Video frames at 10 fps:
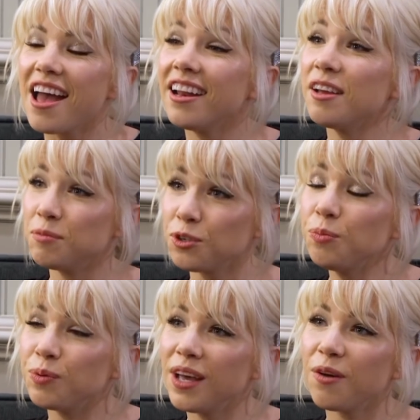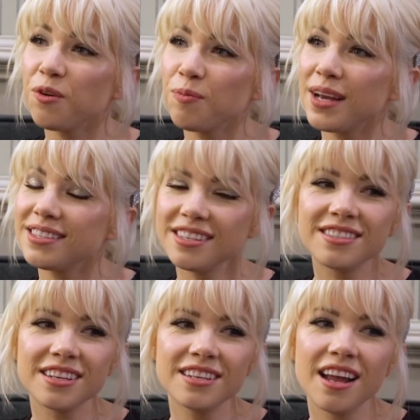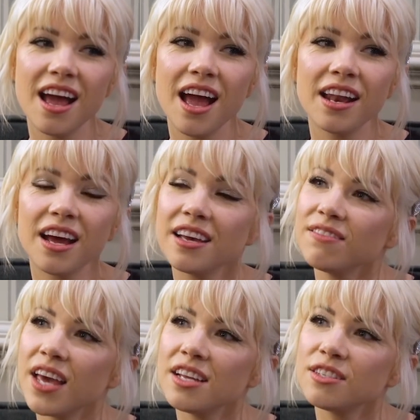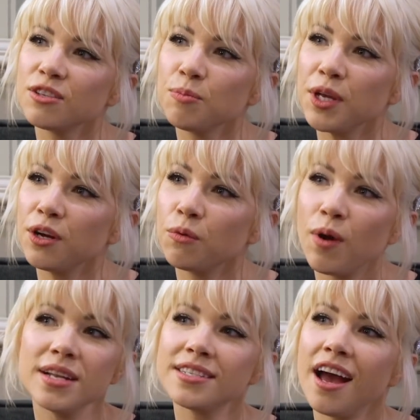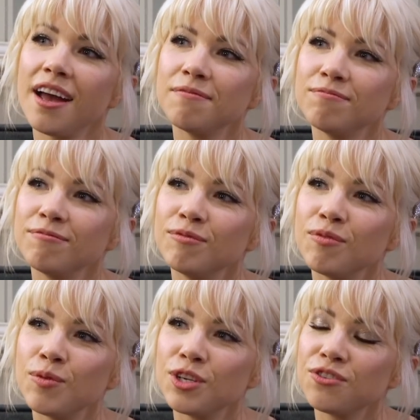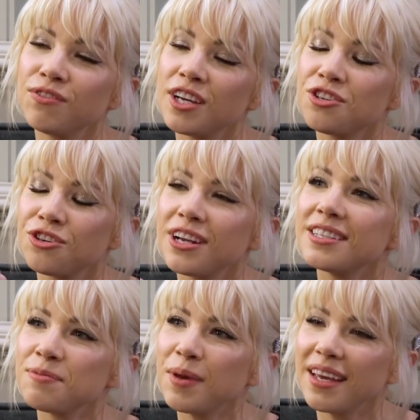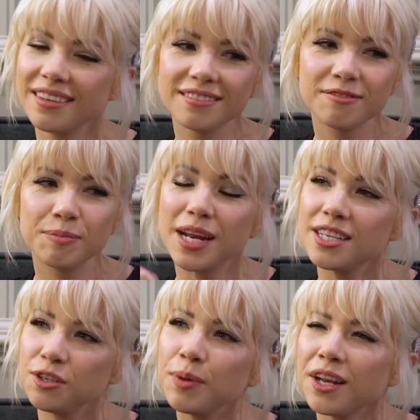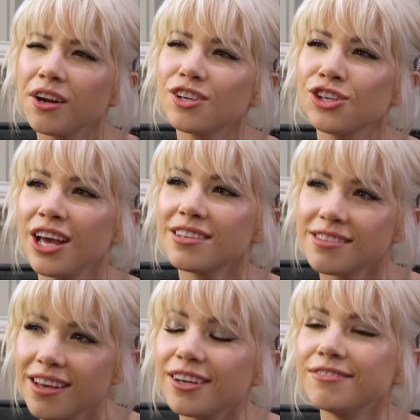And I do play with my assistant, and I have yet to beat her one time, which frustrates me. But I do beat her at chess,